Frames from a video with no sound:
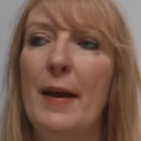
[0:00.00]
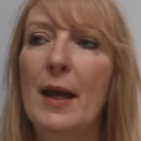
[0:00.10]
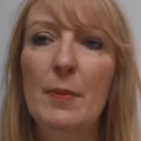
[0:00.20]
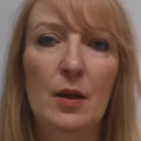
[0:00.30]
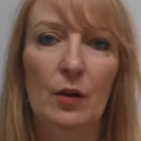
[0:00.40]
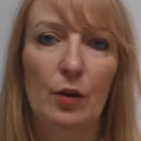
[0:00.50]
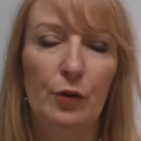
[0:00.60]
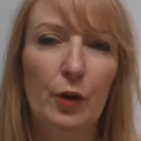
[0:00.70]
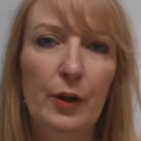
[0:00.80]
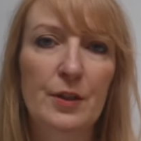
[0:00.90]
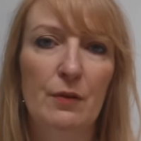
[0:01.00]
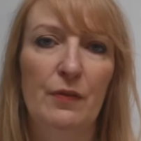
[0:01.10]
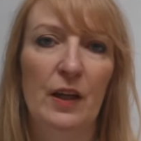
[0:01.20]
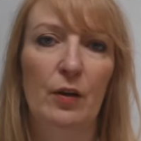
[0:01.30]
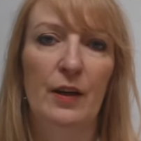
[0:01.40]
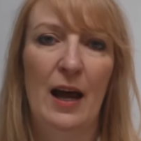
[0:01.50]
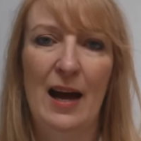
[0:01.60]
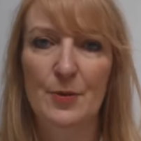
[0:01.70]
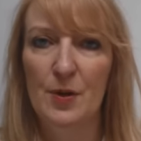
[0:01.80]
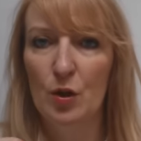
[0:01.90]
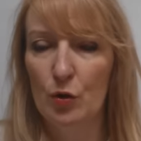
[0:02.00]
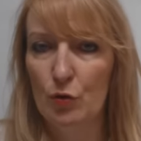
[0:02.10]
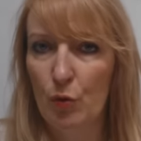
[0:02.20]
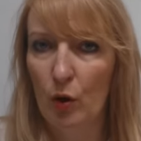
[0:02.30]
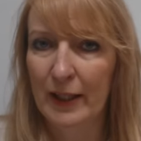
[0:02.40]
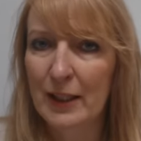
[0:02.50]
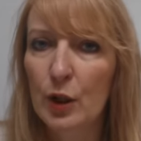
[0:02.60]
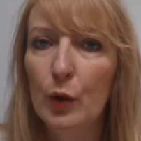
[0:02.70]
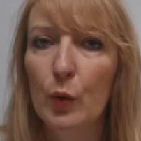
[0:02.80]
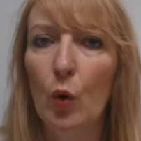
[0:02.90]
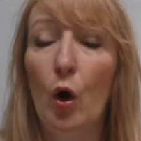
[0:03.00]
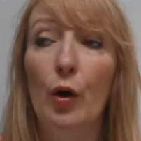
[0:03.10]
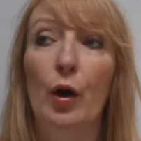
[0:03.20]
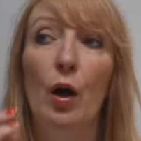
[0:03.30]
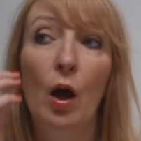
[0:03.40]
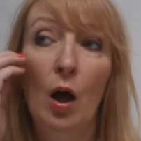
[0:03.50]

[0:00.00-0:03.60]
maybe an authority figure that had been controlling you, or